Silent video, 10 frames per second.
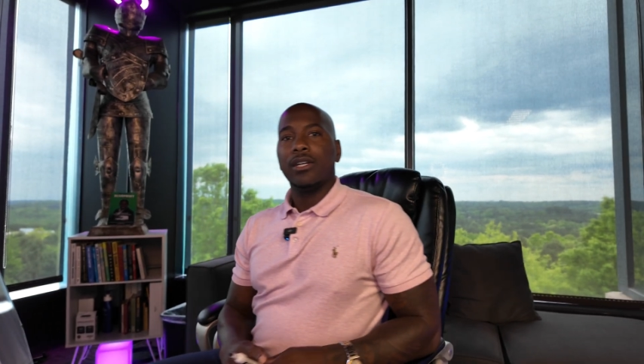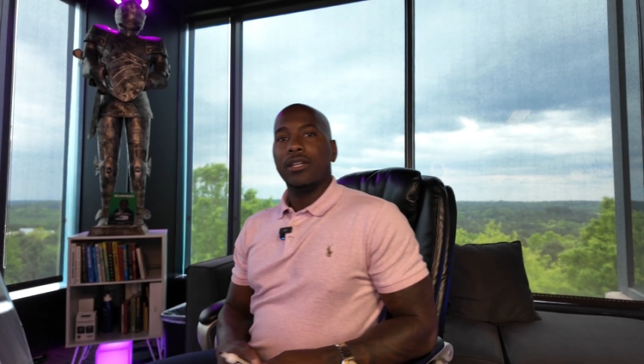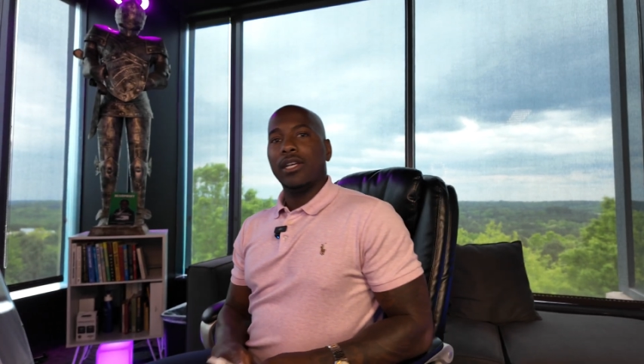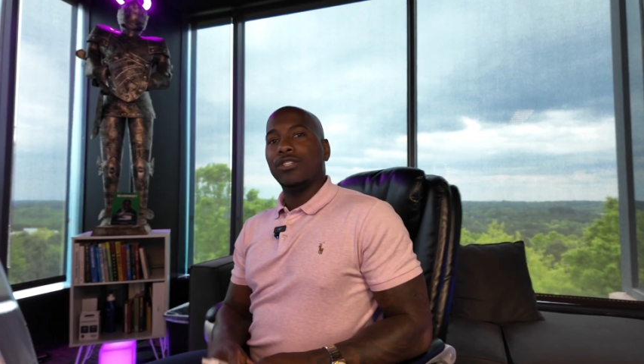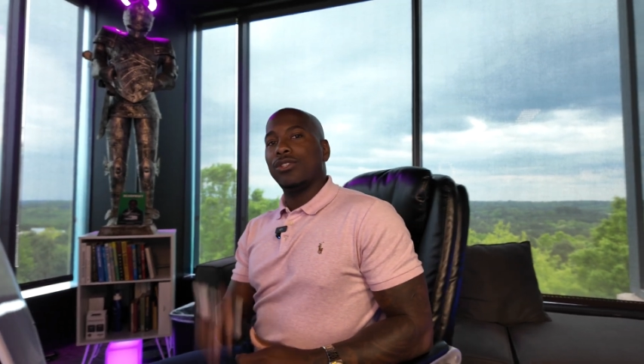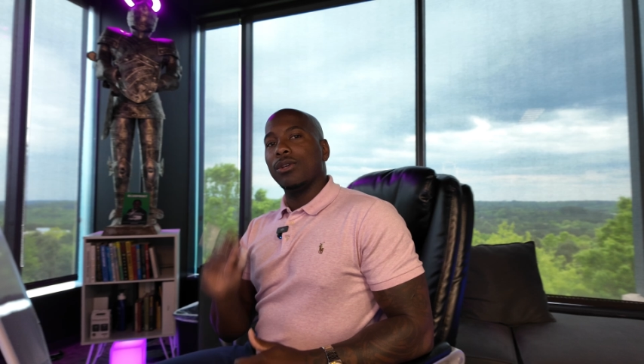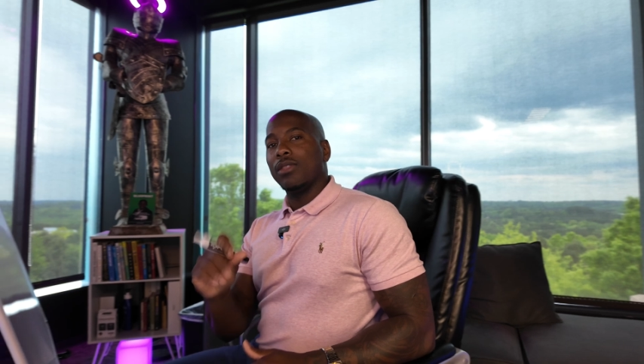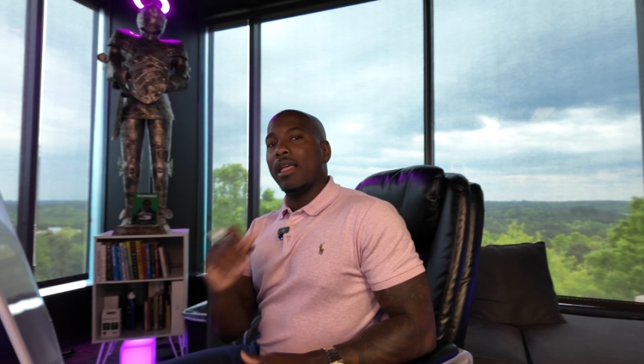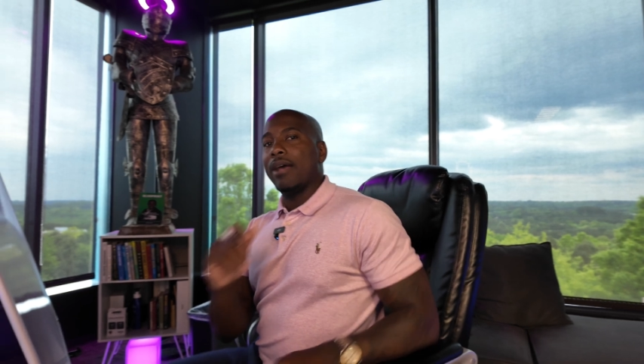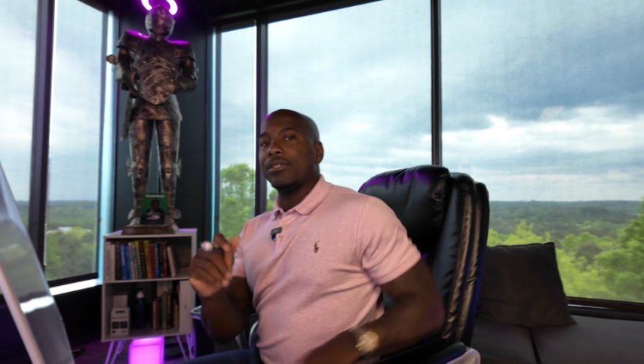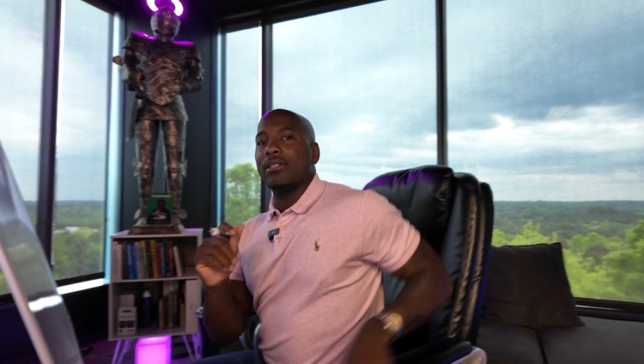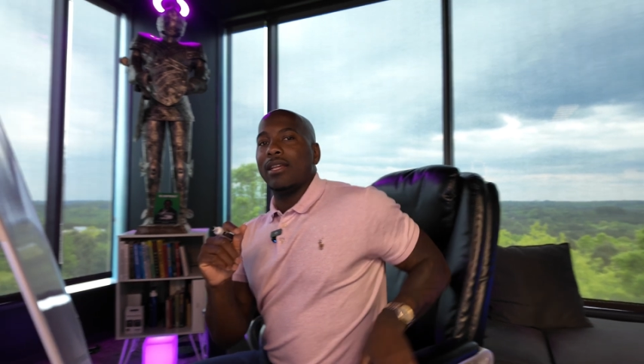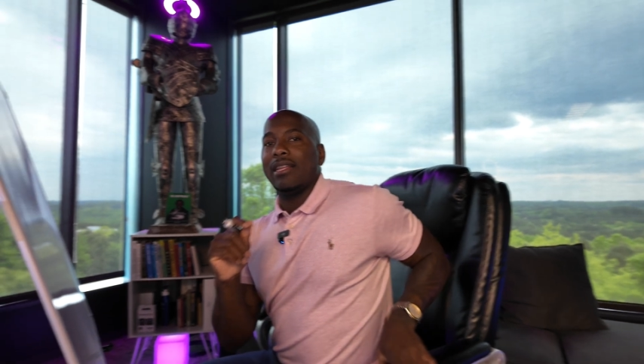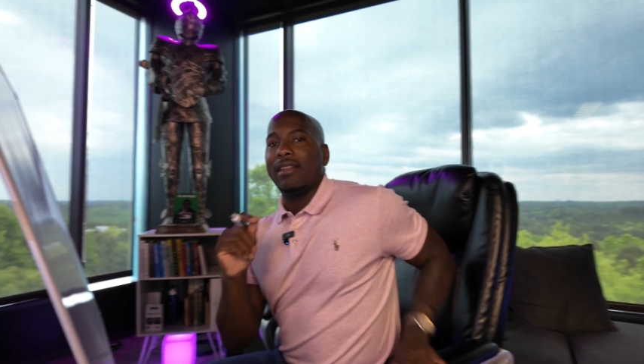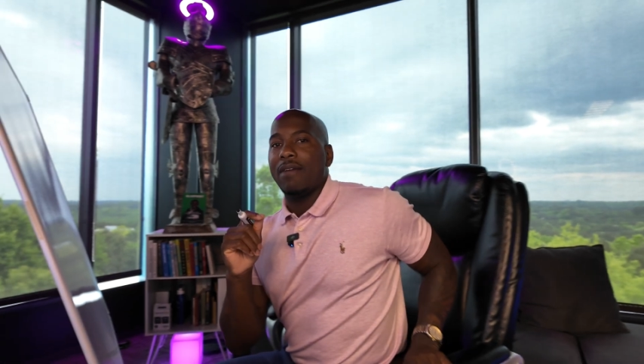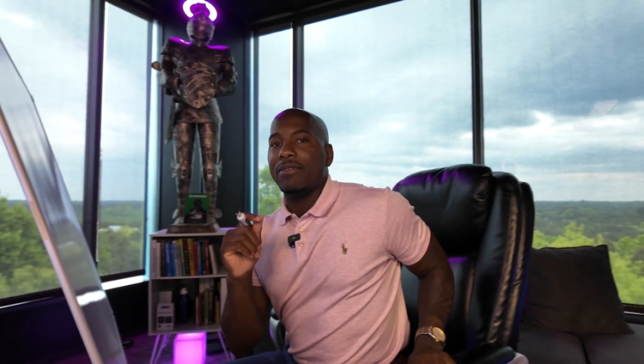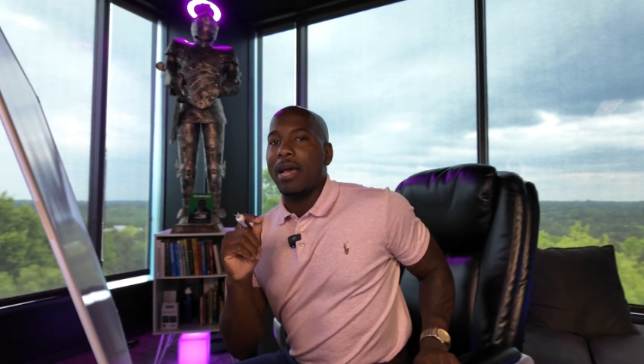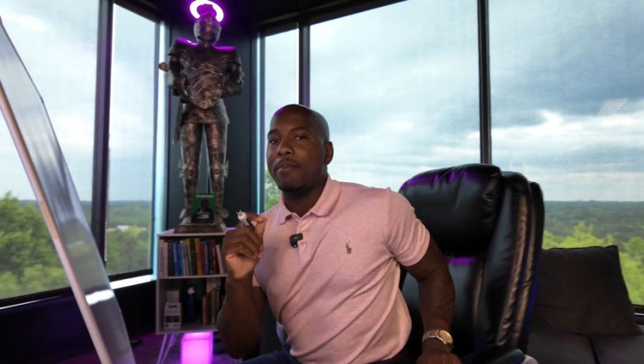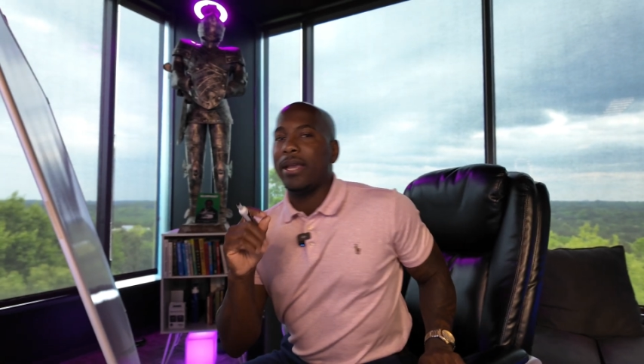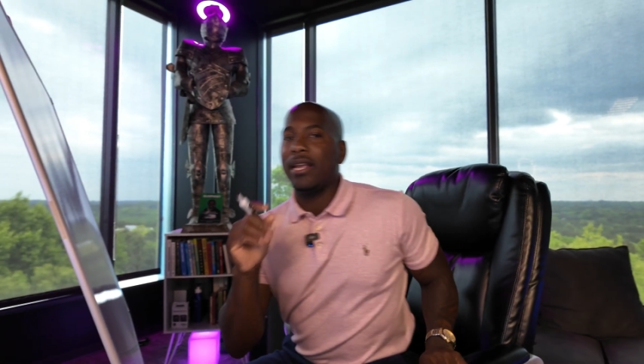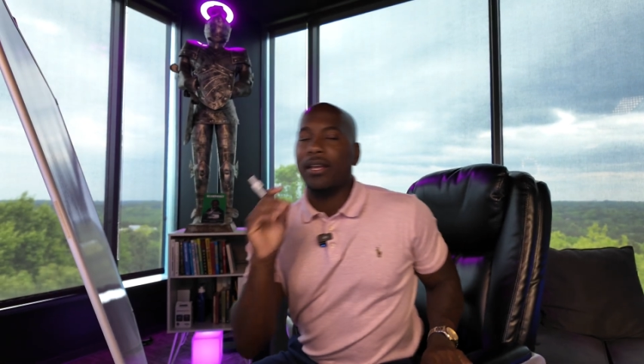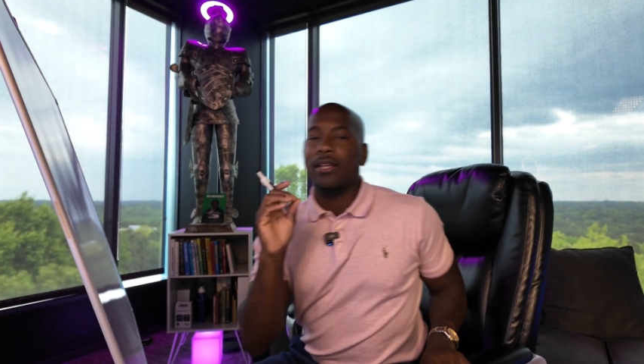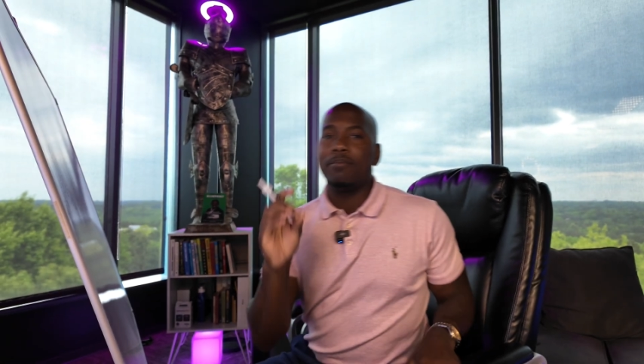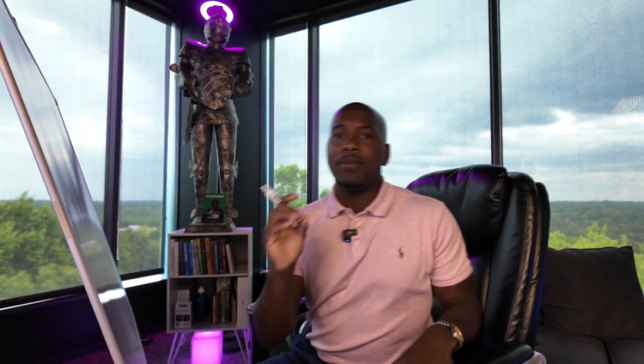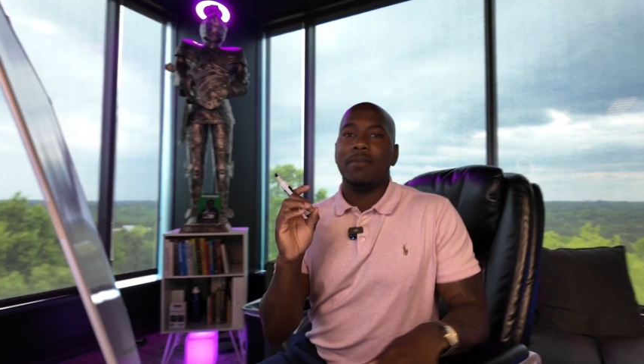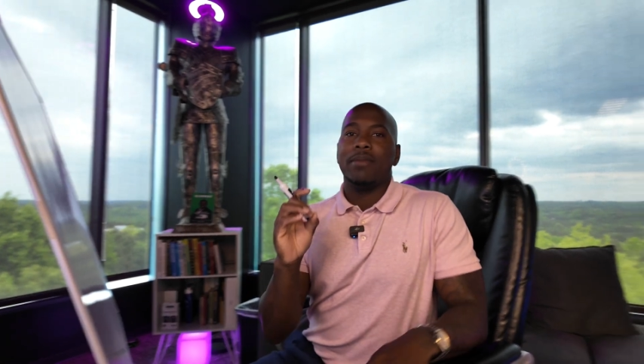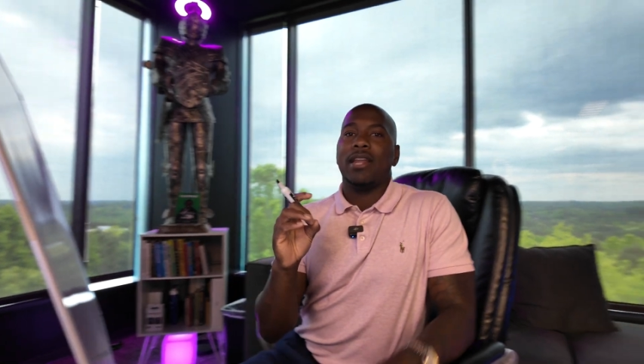In 2011, I made a commitment.